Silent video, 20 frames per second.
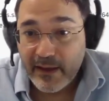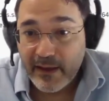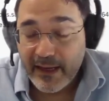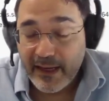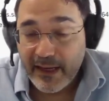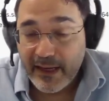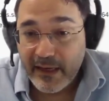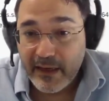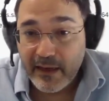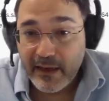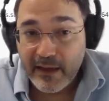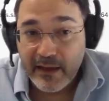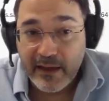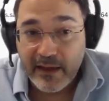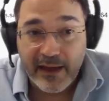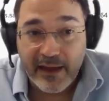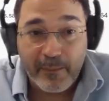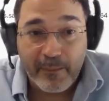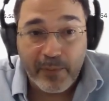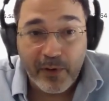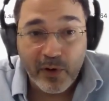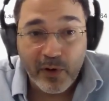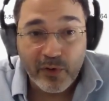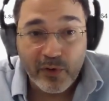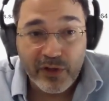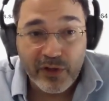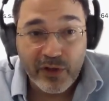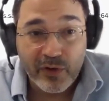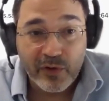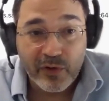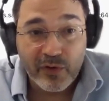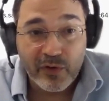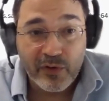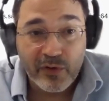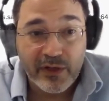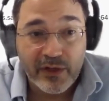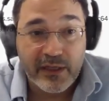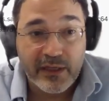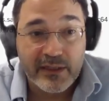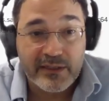and upload
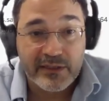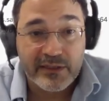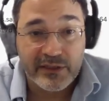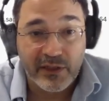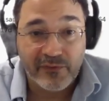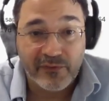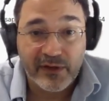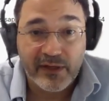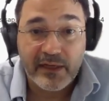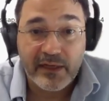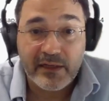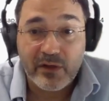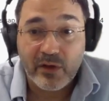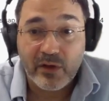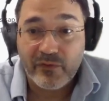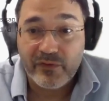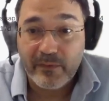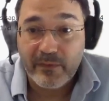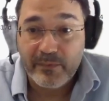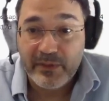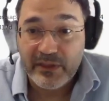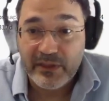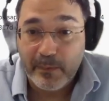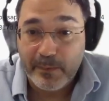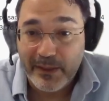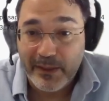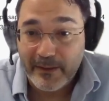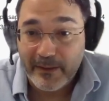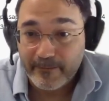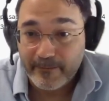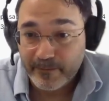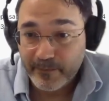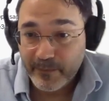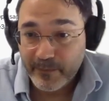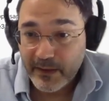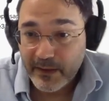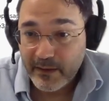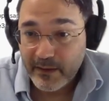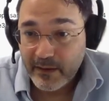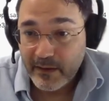your certificate of the BTP,
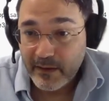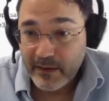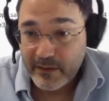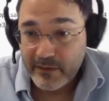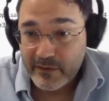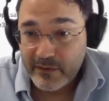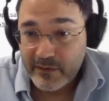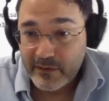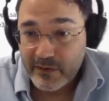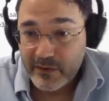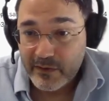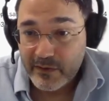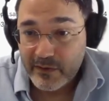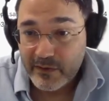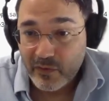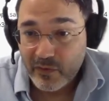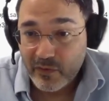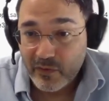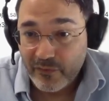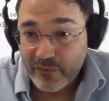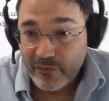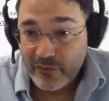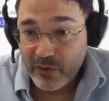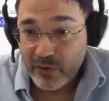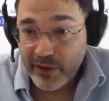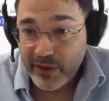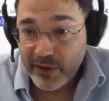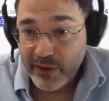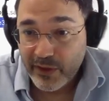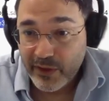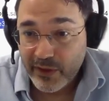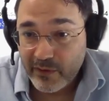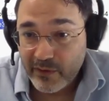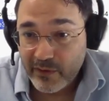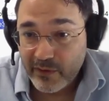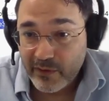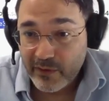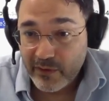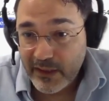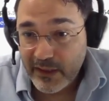so of your own account. If you
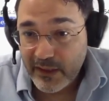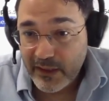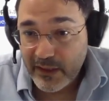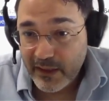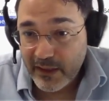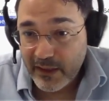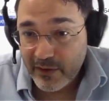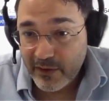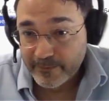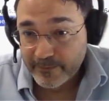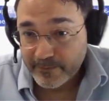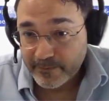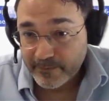see here